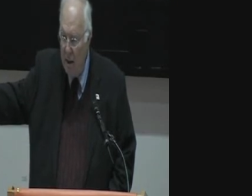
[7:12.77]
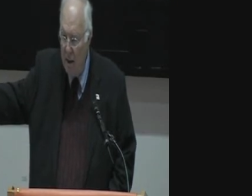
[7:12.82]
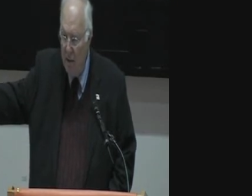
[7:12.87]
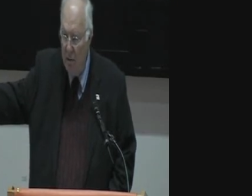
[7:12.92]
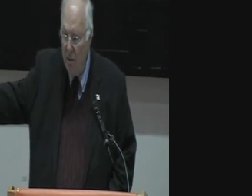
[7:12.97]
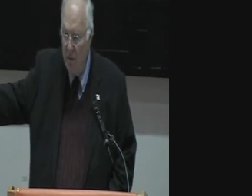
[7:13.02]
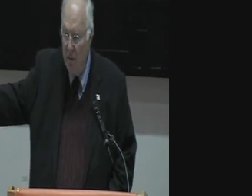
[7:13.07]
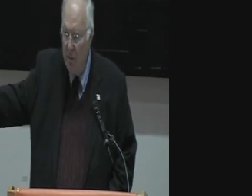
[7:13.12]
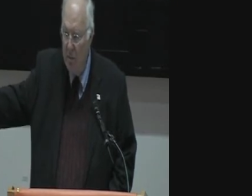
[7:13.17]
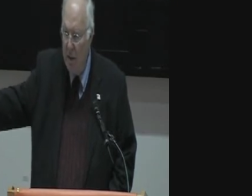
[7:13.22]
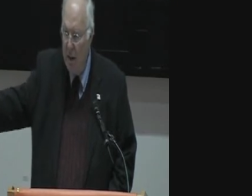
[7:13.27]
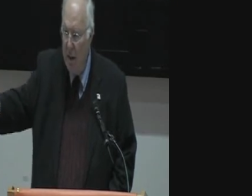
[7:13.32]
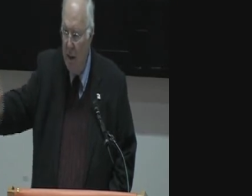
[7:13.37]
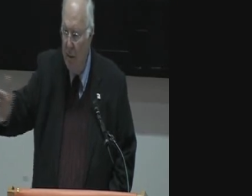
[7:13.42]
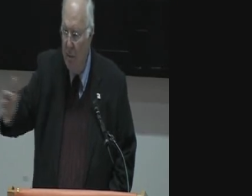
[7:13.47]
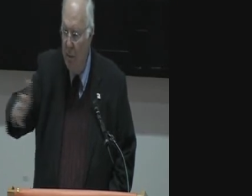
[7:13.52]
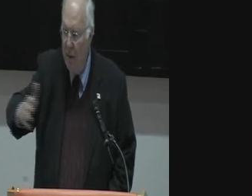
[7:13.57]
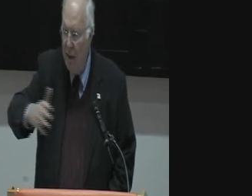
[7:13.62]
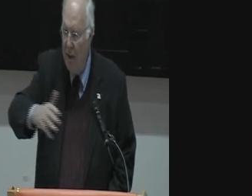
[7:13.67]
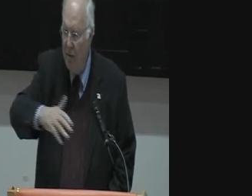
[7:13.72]
It was a
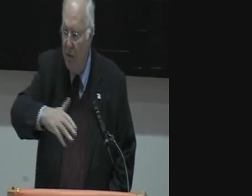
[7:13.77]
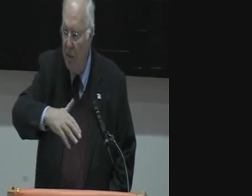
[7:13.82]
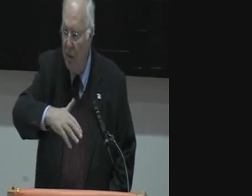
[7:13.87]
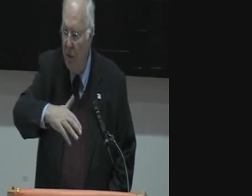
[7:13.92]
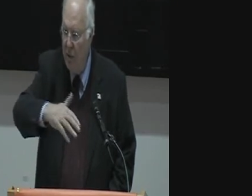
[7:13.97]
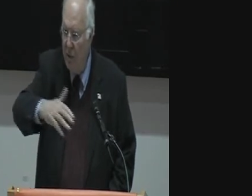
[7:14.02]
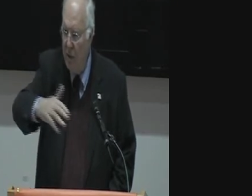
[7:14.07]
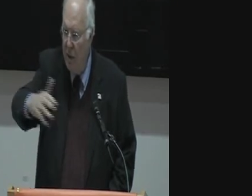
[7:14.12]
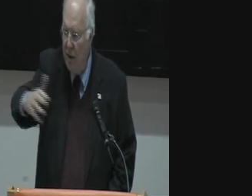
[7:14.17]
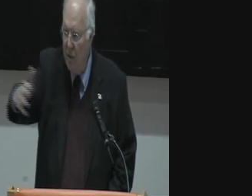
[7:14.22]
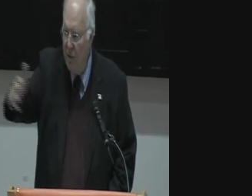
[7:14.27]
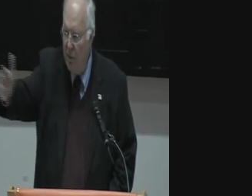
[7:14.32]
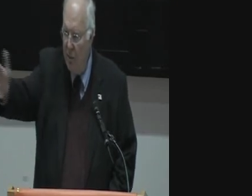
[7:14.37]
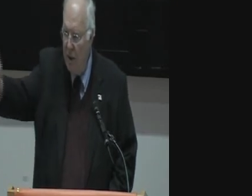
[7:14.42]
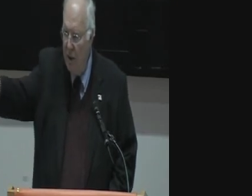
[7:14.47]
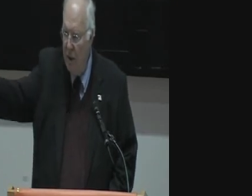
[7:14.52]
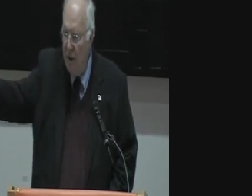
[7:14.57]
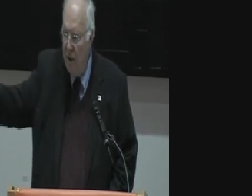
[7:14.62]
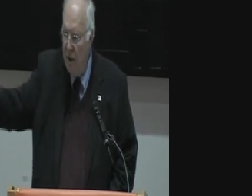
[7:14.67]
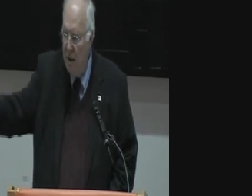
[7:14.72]
meeting place between
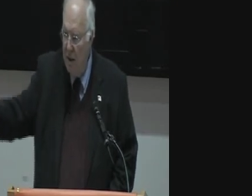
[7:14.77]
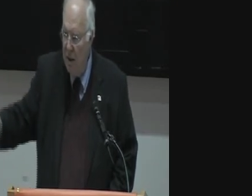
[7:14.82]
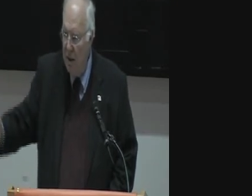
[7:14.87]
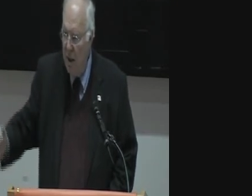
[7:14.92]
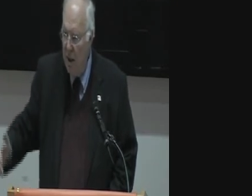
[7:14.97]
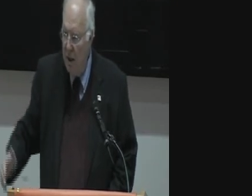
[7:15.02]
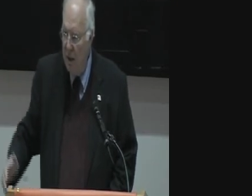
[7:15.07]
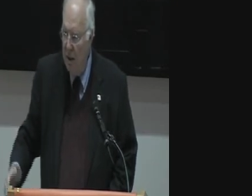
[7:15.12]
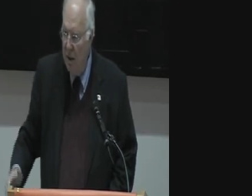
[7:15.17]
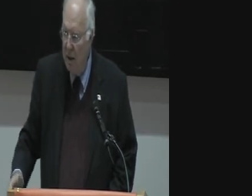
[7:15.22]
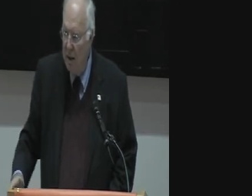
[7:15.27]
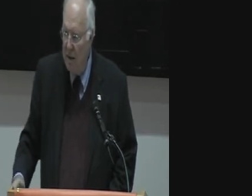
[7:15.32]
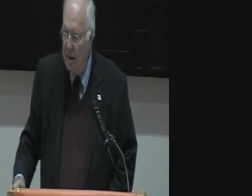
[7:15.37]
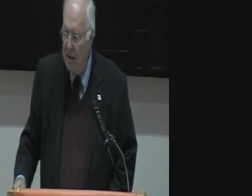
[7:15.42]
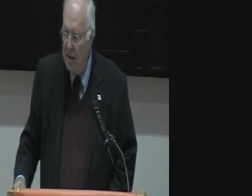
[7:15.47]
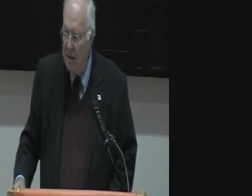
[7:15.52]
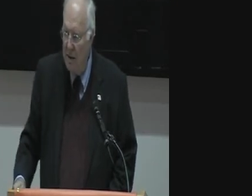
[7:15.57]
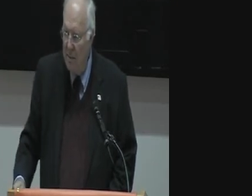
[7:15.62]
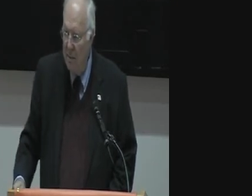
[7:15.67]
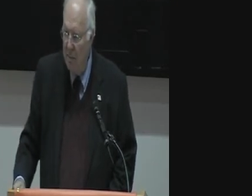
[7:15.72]
three
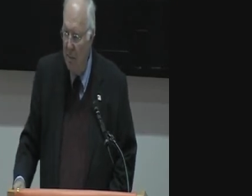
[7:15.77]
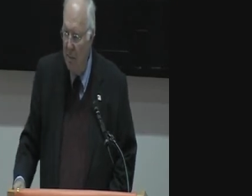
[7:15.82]
continents